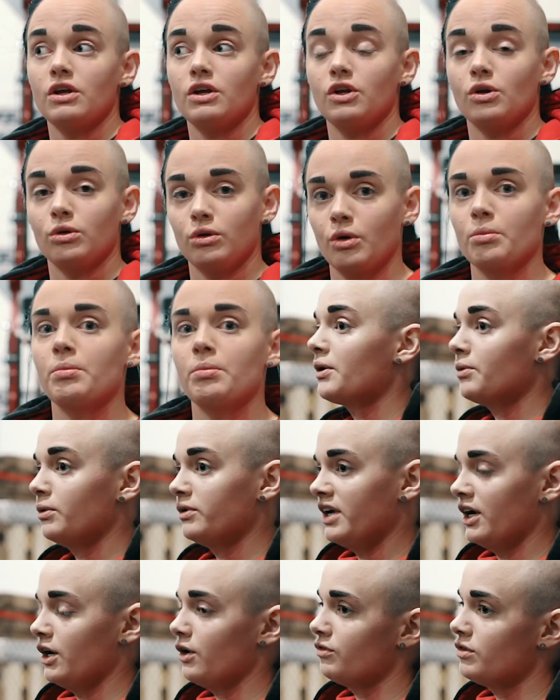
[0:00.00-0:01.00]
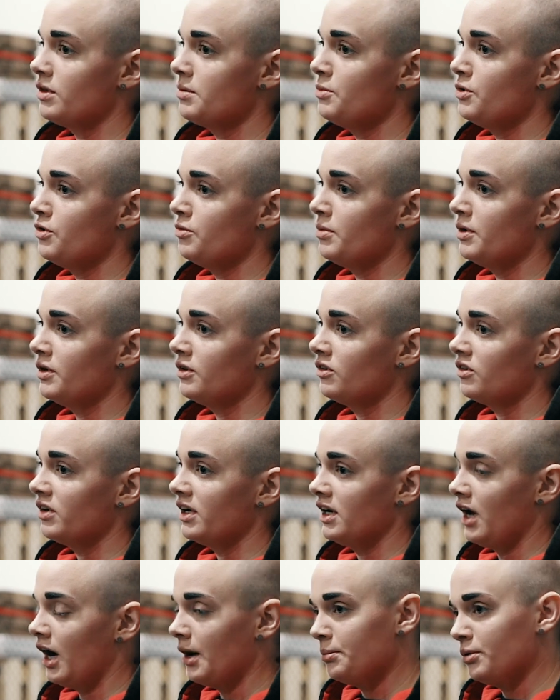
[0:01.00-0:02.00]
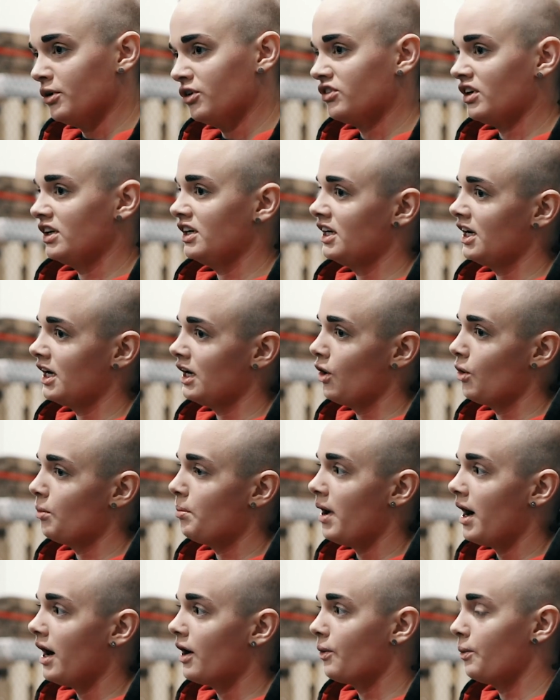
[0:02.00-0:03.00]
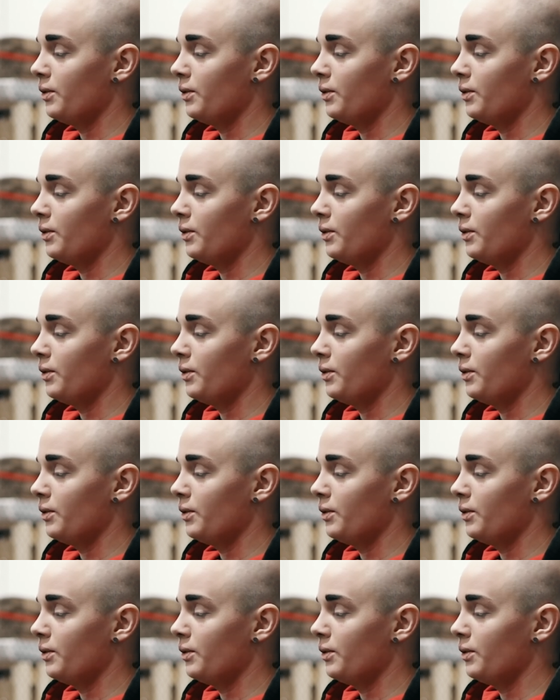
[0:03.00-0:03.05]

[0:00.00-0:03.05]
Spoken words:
your low will take over the movement, and hyperextending the low back